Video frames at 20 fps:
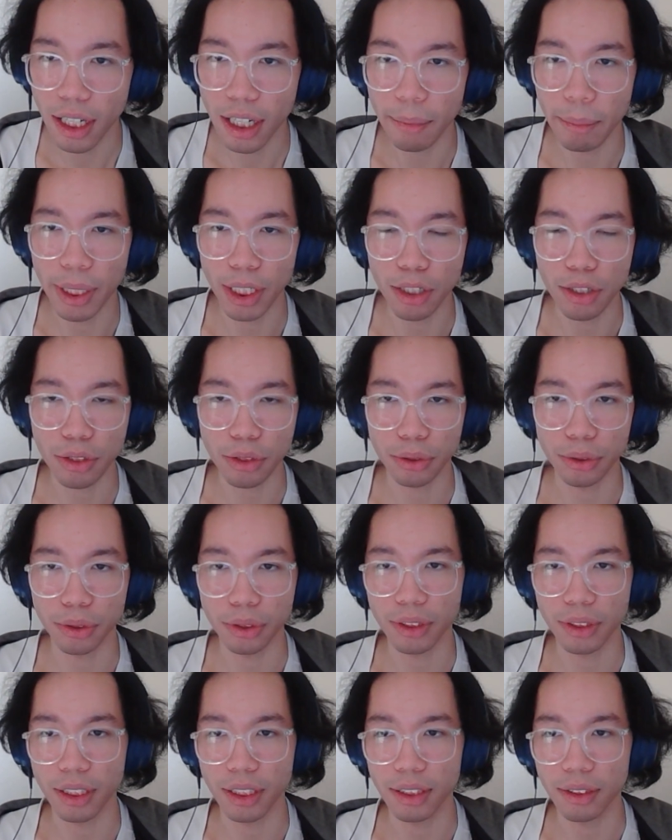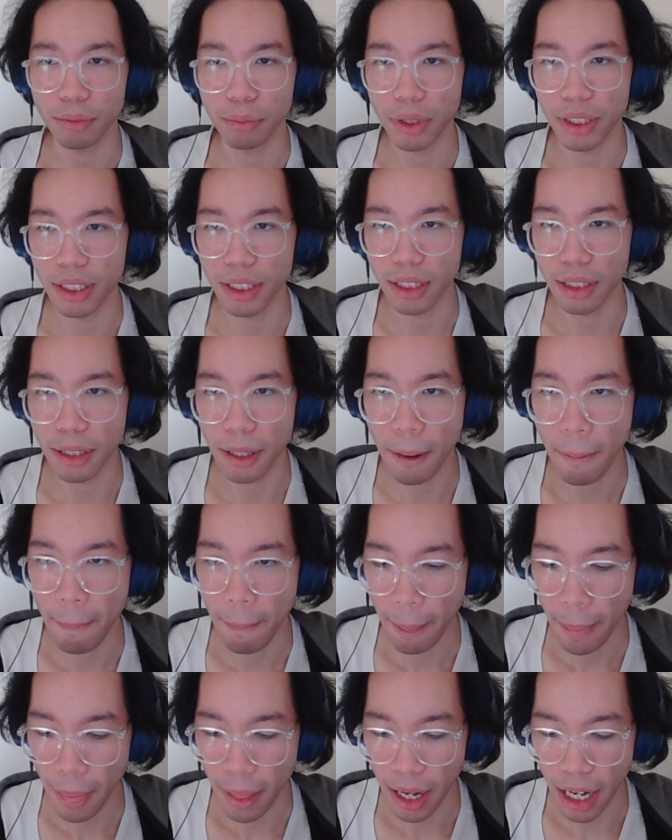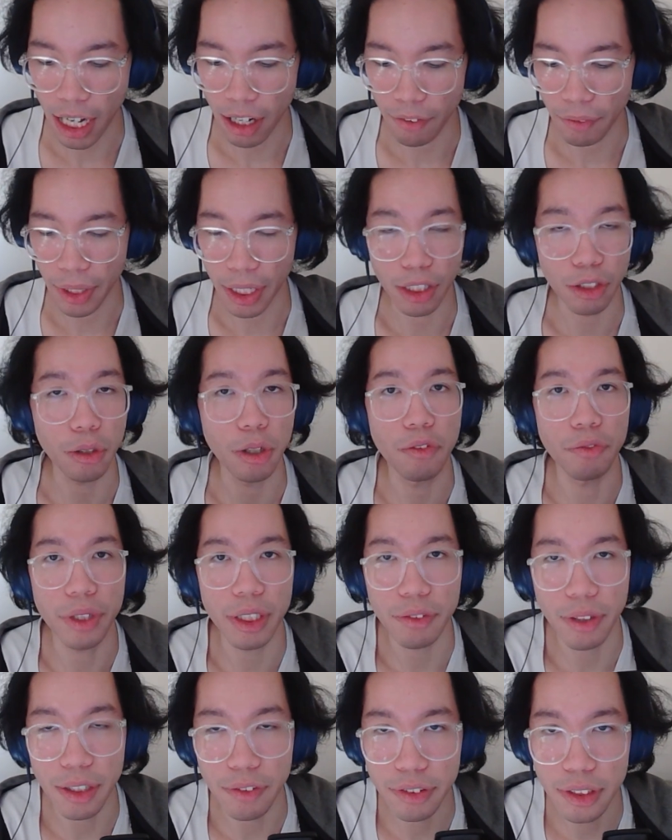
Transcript: making sure that we have a config